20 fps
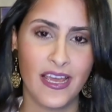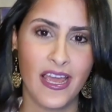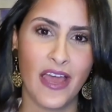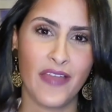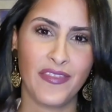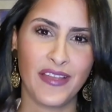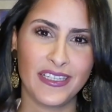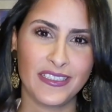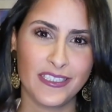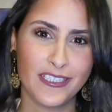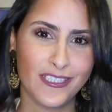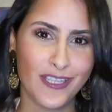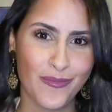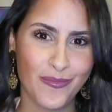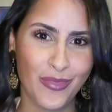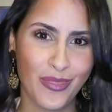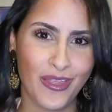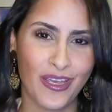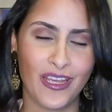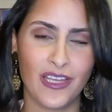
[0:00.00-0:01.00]
And that
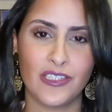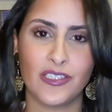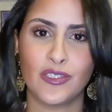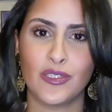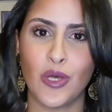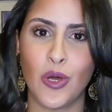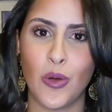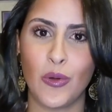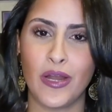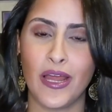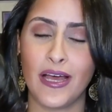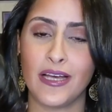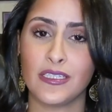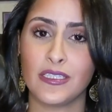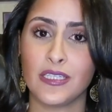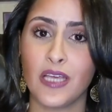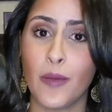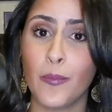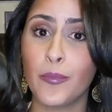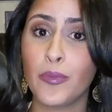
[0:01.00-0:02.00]
something is known
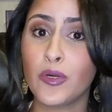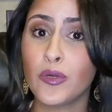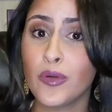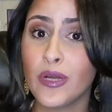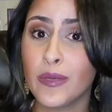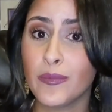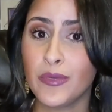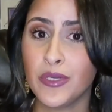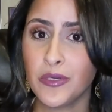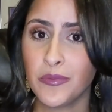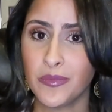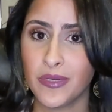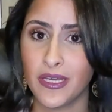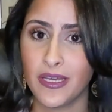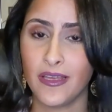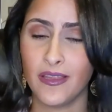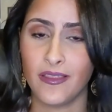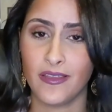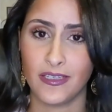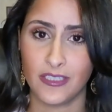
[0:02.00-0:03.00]
as premium
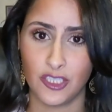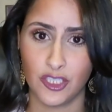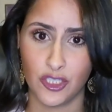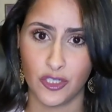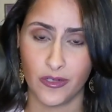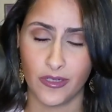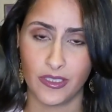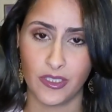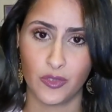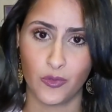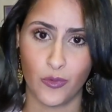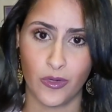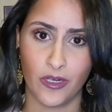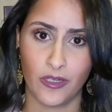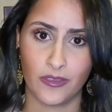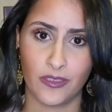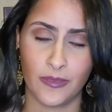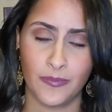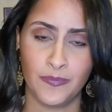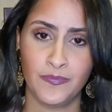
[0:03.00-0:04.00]
in the insurance
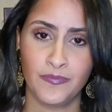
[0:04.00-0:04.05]
world.